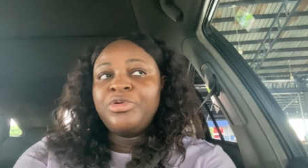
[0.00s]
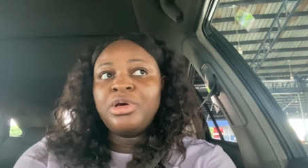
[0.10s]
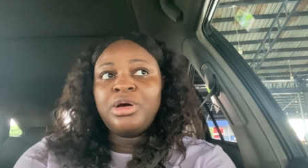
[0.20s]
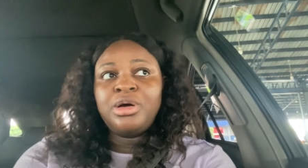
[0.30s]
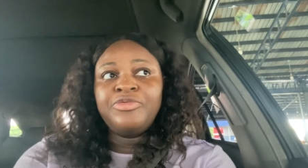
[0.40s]

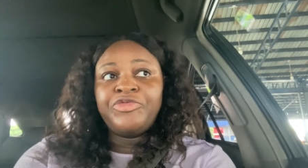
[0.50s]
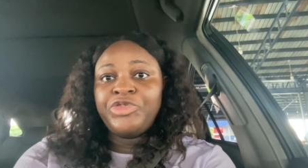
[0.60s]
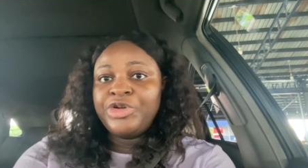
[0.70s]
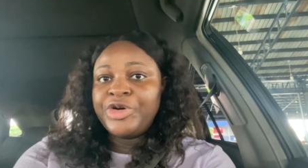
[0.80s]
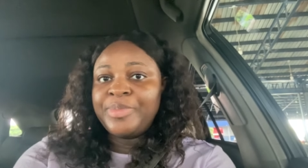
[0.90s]
Um,
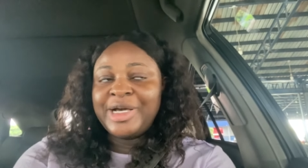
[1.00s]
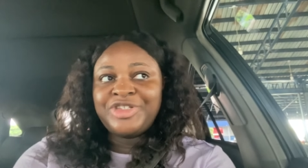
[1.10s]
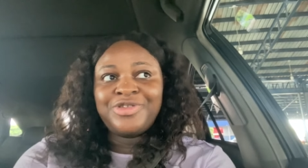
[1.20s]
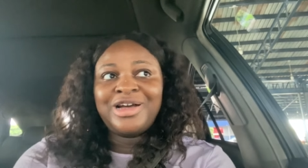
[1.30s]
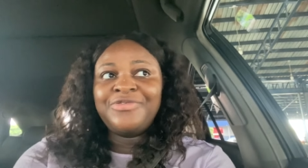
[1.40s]
vlog my
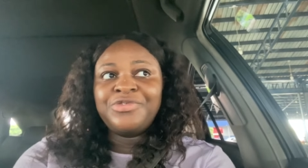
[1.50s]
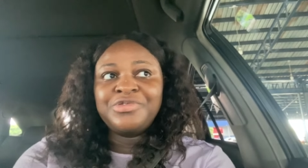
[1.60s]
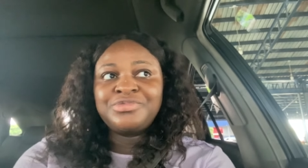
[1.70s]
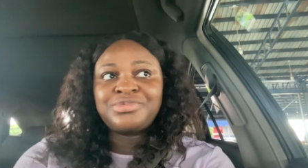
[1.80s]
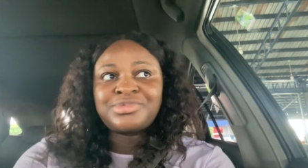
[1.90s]
travel,
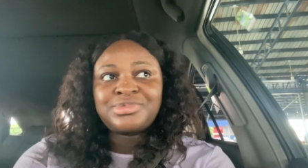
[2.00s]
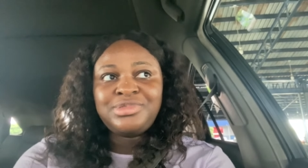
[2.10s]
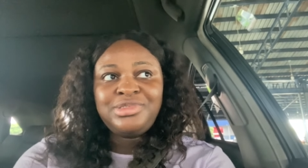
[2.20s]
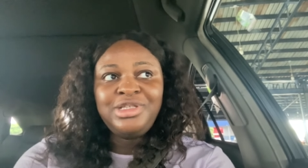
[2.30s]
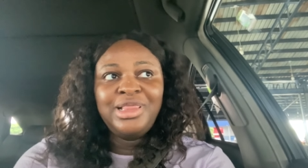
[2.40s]

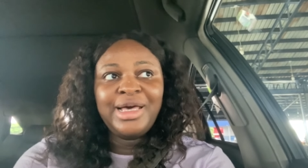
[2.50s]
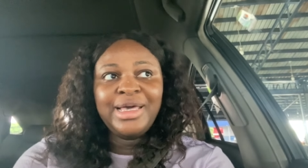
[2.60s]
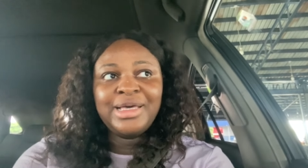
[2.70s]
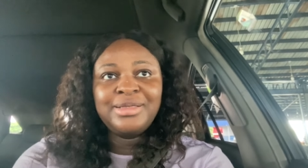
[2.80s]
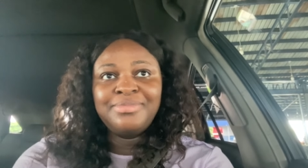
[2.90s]
like
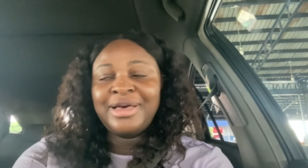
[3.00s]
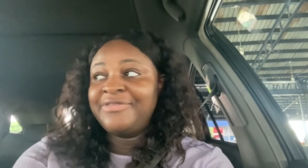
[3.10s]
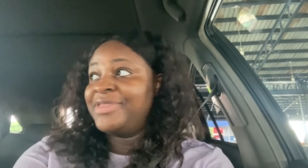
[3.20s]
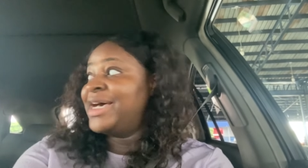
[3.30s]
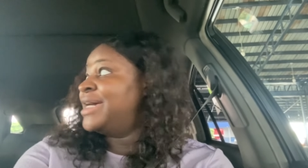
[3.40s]
my
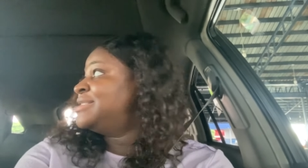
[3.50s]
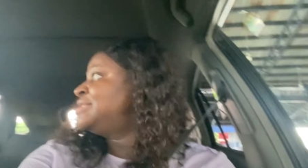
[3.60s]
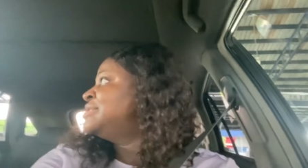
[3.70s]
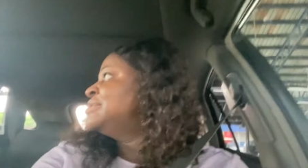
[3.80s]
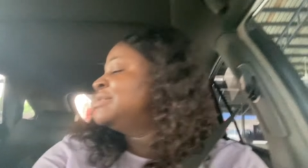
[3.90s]
flight.
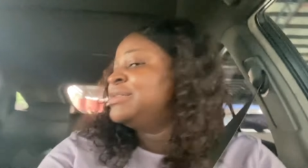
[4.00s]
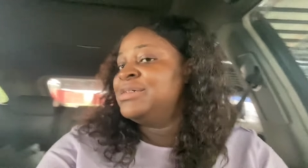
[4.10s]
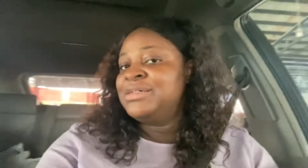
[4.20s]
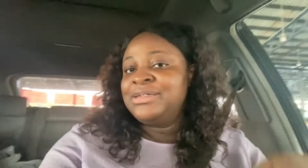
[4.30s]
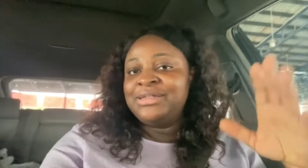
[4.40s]

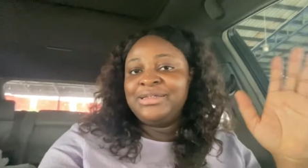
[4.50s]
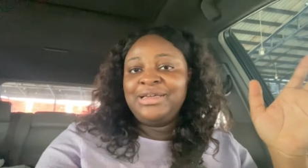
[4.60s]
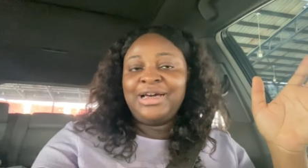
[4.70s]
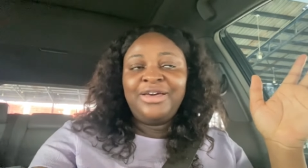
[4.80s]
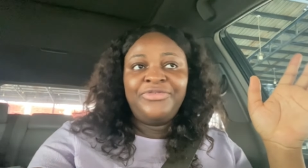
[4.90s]

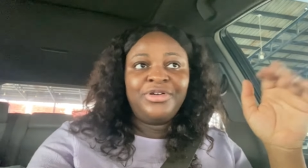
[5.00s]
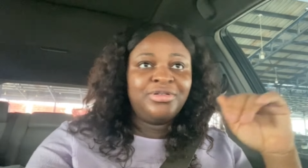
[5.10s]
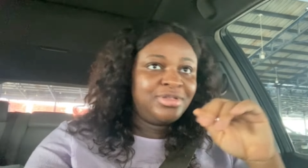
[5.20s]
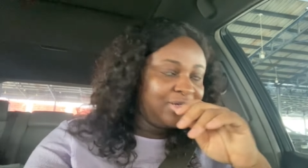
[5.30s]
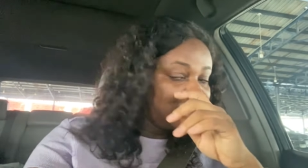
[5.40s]
Yeah, if
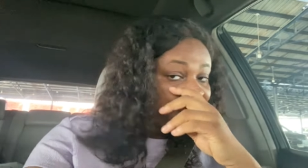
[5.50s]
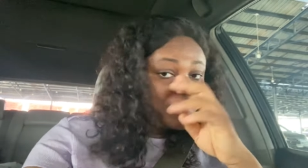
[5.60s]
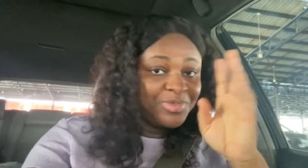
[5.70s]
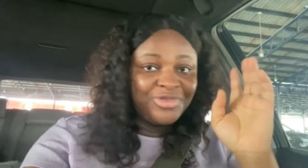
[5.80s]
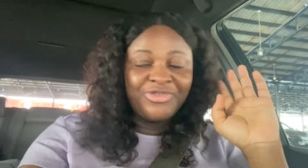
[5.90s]
not,
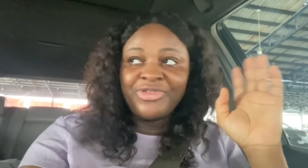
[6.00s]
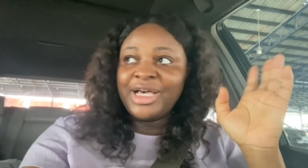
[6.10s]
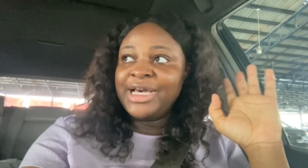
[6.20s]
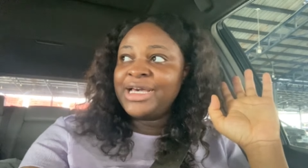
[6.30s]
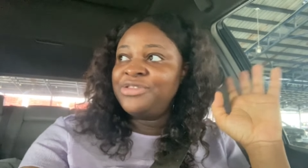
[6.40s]
remove
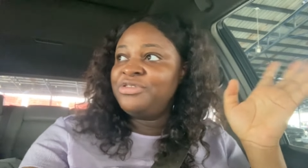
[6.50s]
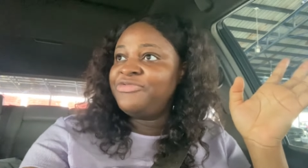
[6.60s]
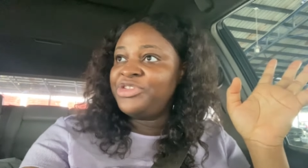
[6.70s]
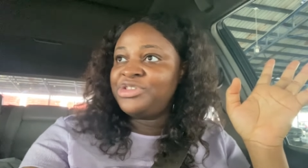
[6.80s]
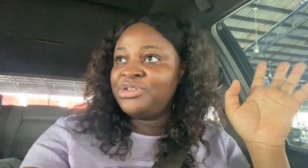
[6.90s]
like no
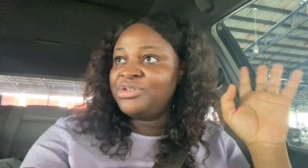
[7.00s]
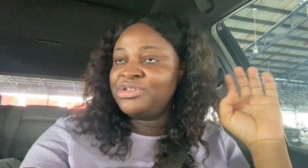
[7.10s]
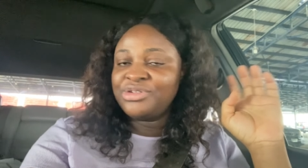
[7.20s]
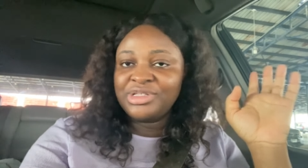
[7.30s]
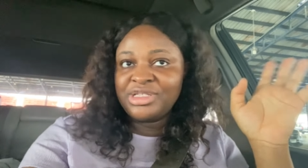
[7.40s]

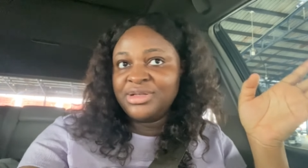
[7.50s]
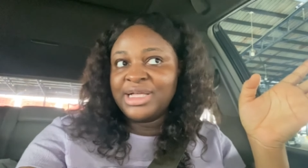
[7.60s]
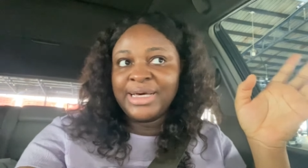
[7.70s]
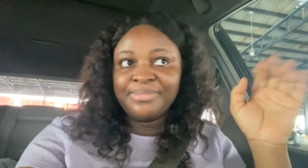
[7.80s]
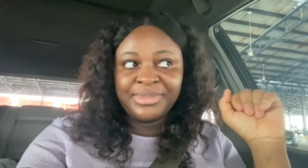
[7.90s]
videos until
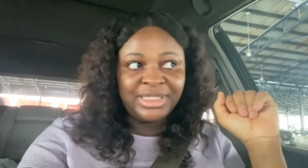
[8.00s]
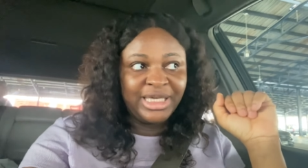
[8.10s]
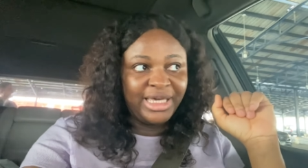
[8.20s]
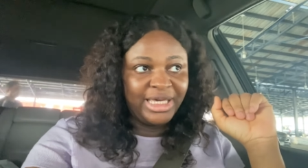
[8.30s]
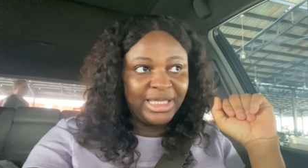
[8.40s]
I'm
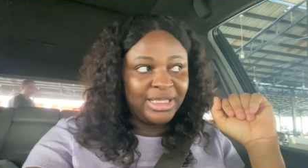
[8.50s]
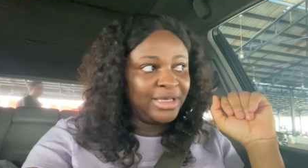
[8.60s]
in